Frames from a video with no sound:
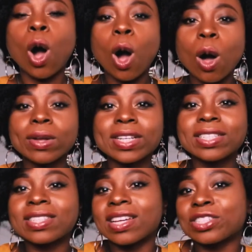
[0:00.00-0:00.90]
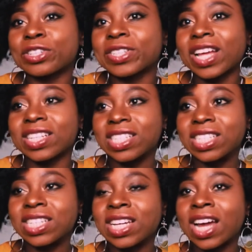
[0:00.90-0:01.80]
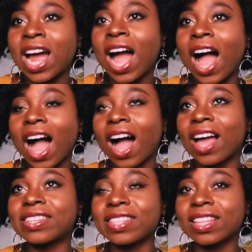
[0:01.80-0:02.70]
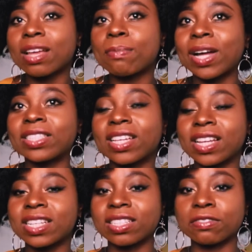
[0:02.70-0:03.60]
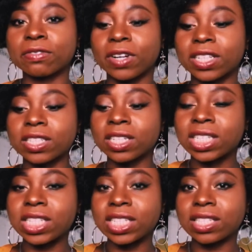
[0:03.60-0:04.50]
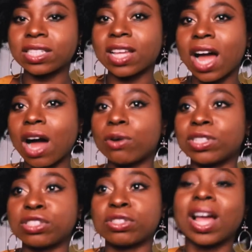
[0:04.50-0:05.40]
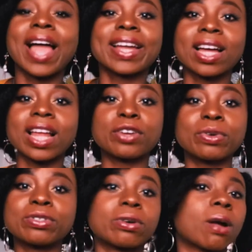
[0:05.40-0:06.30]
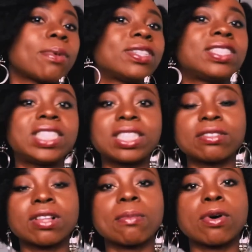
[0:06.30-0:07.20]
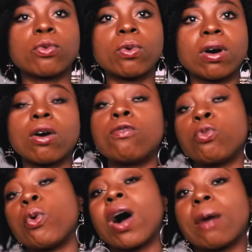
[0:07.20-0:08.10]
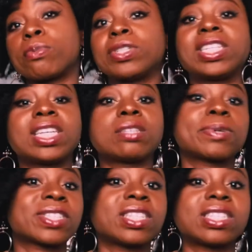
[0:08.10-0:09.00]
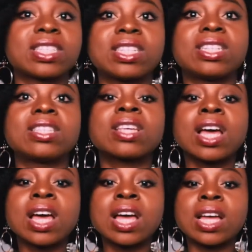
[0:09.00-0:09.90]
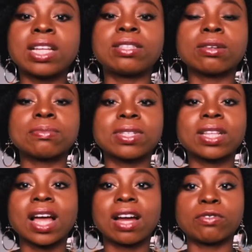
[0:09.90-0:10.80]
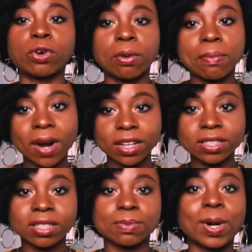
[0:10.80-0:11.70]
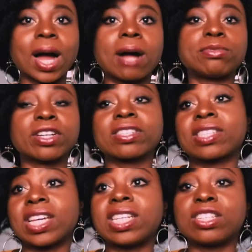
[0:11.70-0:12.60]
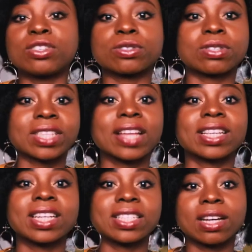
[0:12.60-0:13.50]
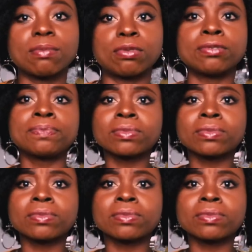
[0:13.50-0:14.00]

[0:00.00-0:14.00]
all intentionally. I started by telling the friend this is how this I can't I don't talk about the detail about of what happened in case the person is saying it. It's something that I have gone past, but I'm just saying it just to cite an example.